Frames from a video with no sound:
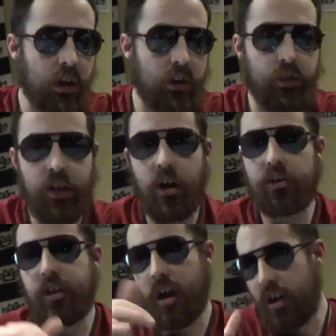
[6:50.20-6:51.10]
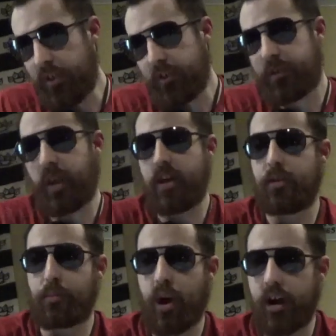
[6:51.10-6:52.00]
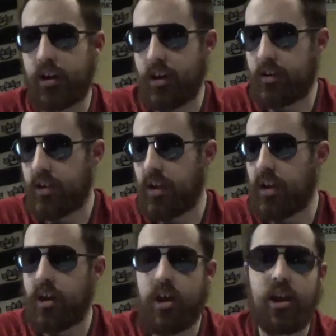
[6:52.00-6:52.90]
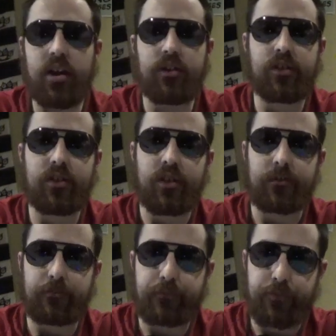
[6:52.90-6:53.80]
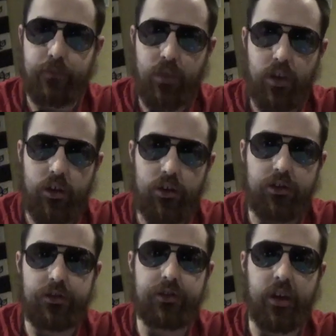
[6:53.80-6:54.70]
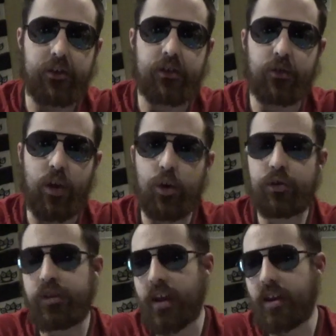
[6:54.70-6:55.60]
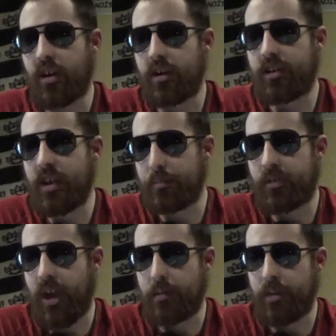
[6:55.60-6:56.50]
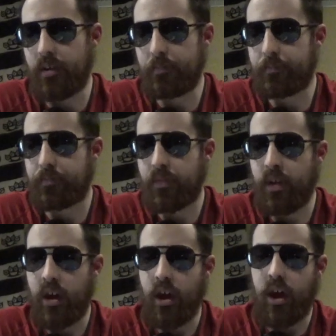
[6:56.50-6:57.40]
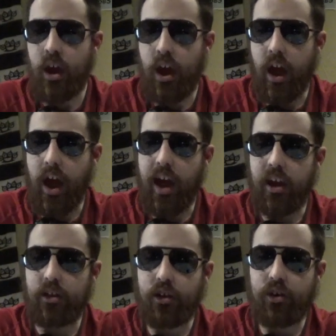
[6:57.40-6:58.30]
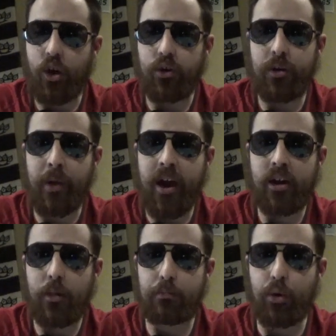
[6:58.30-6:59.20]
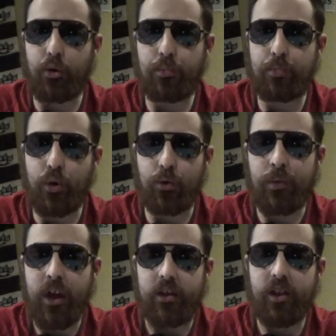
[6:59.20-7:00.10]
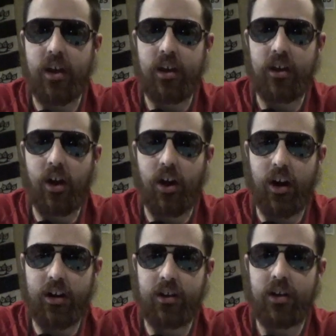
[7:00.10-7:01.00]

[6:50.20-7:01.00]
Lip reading: Then on the other side of the bracket, it's Dustin Rhodes taking on Kip Sabian, and Colt Cabana, boom, boom, taking on